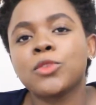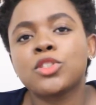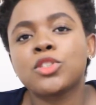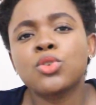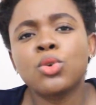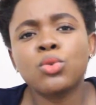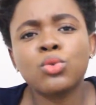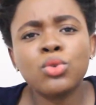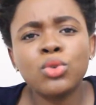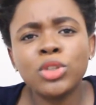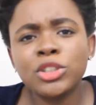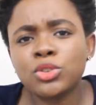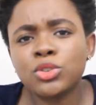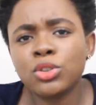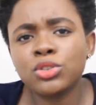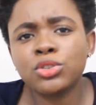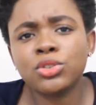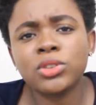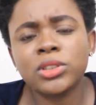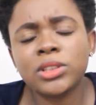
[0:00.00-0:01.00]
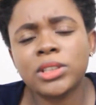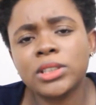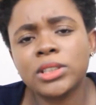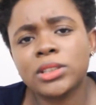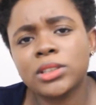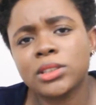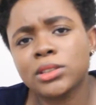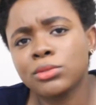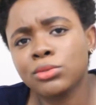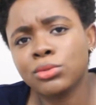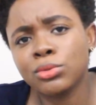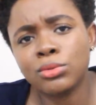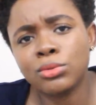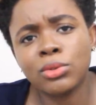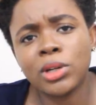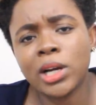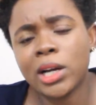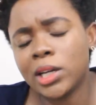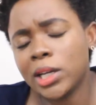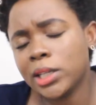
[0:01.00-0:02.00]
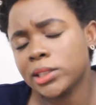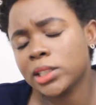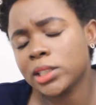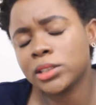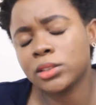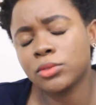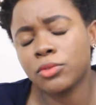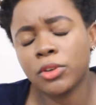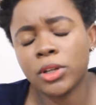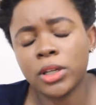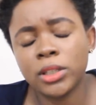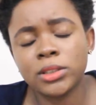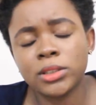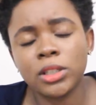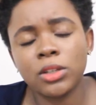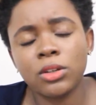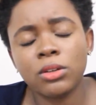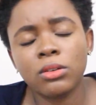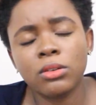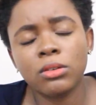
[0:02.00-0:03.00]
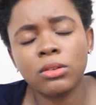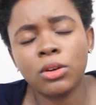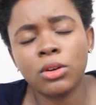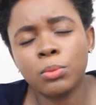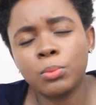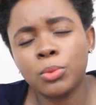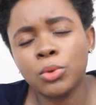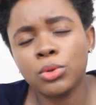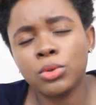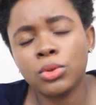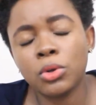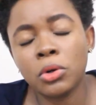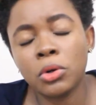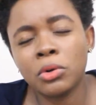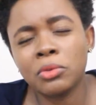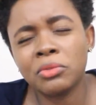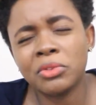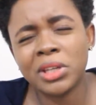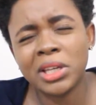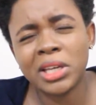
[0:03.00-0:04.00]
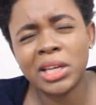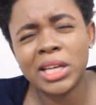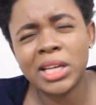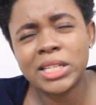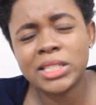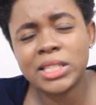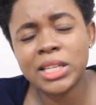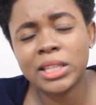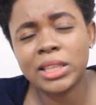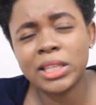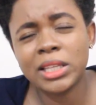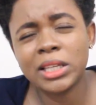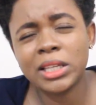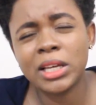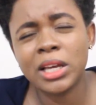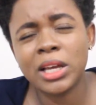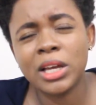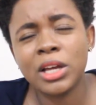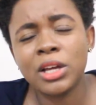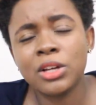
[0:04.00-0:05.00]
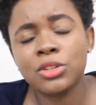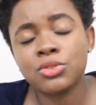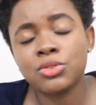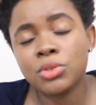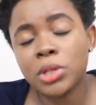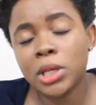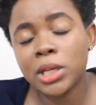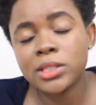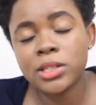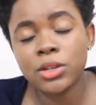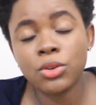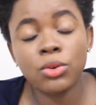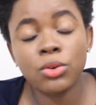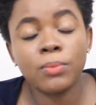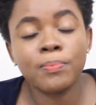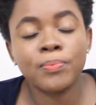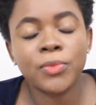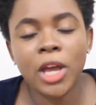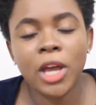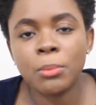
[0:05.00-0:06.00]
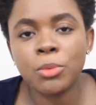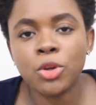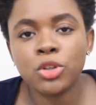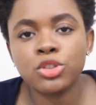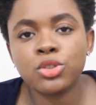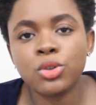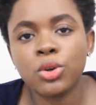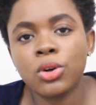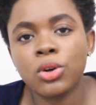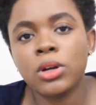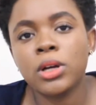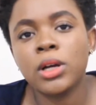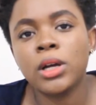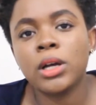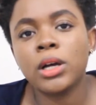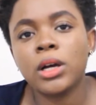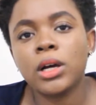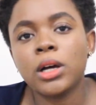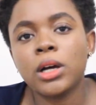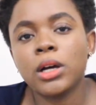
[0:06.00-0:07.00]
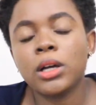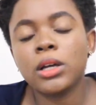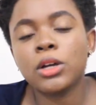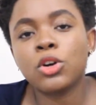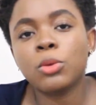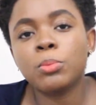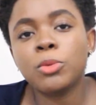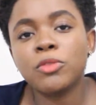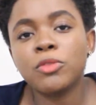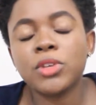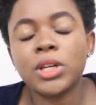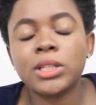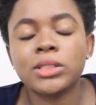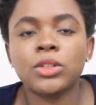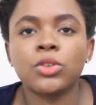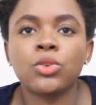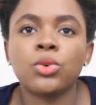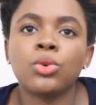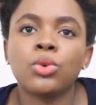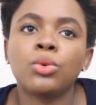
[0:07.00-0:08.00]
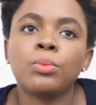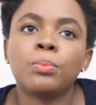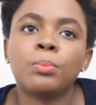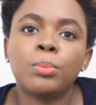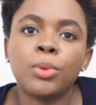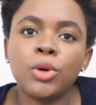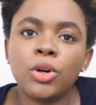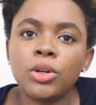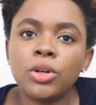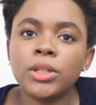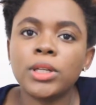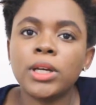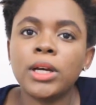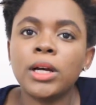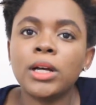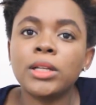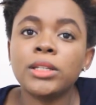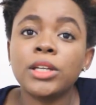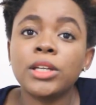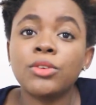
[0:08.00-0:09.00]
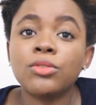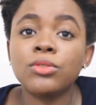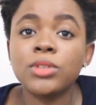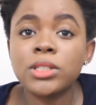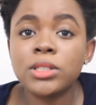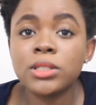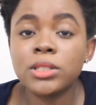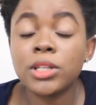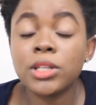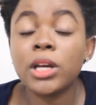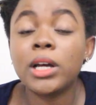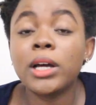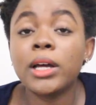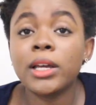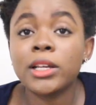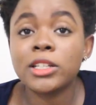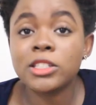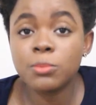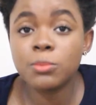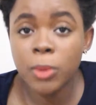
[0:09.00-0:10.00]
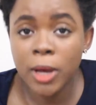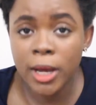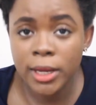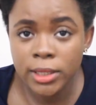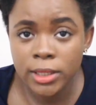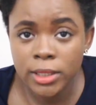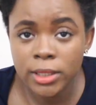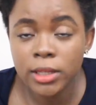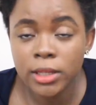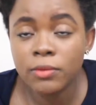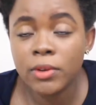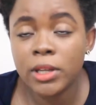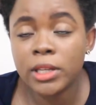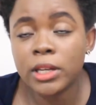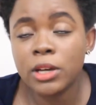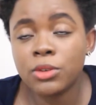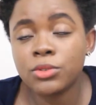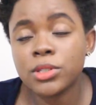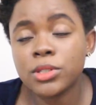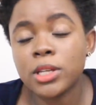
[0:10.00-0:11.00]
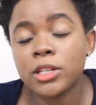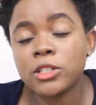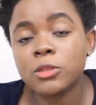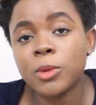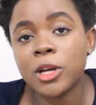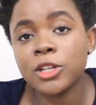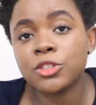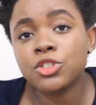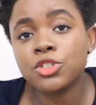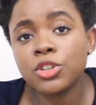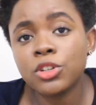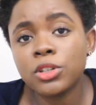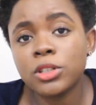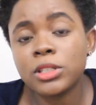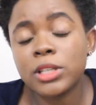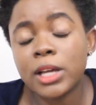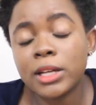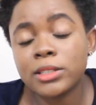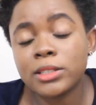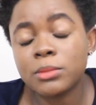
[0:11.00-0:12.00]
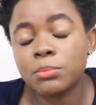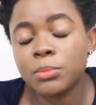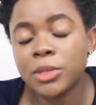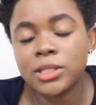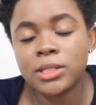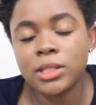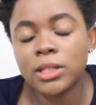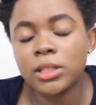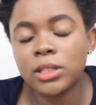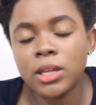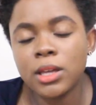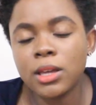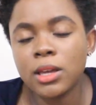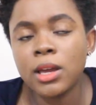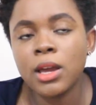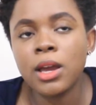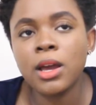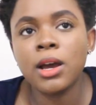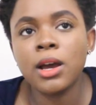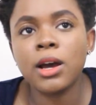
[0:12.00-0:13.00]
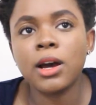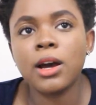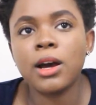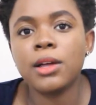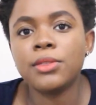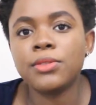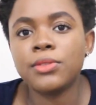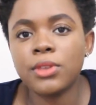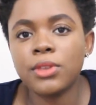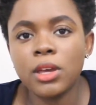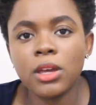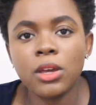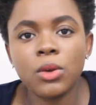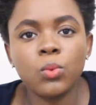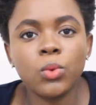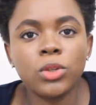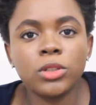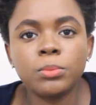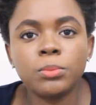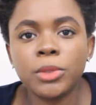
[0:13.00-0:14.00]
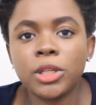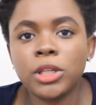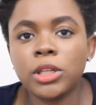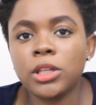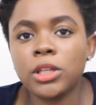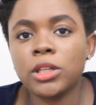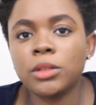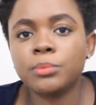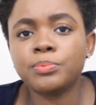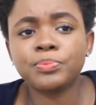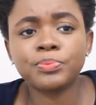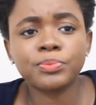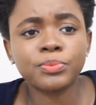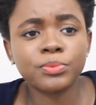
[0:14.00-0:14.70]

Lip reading: so Google introduced this Google Career Certificates a couple of years, I think 2 years ago, I'm not sure, a couple of years ago, but they are expanding. They've announced the expansion. That's basically they will be